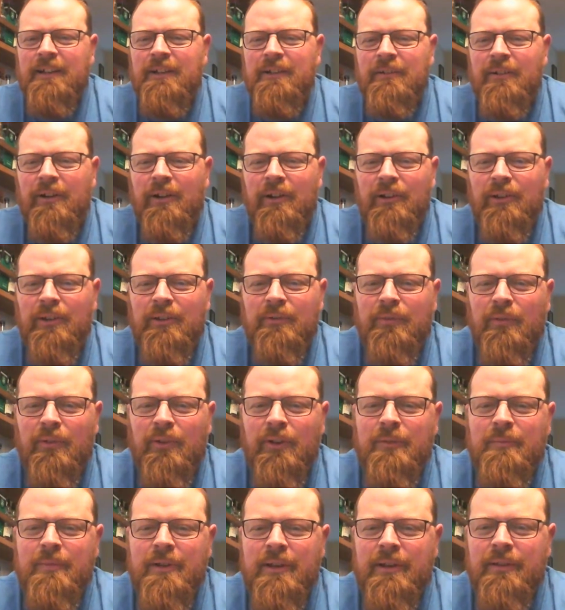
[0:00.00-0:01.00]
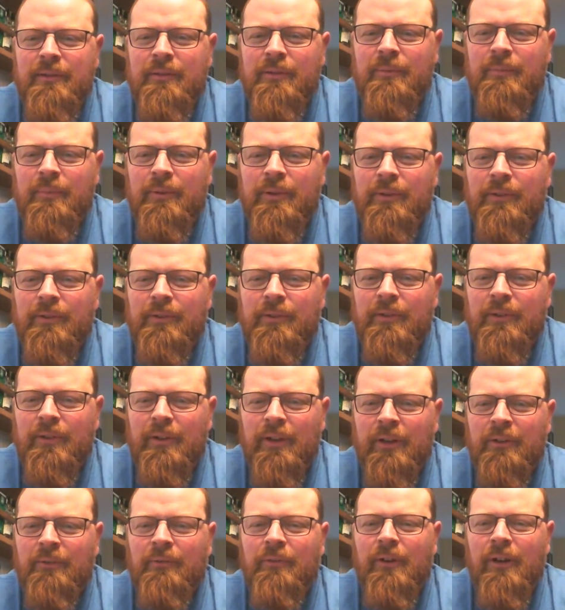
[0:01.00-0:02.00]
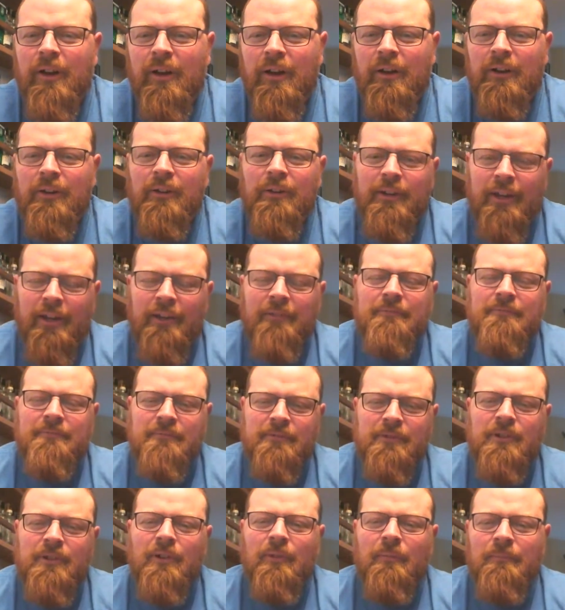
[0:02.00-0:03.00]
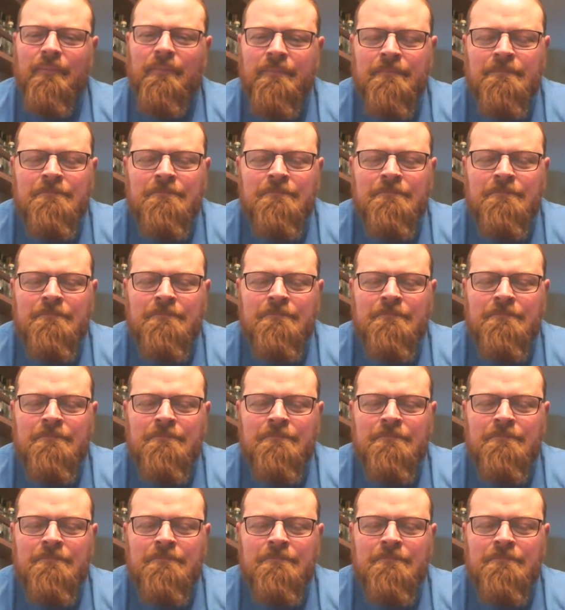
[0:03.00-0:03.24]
Well, I look forward to meeting you in person on Raw. Okay, cool.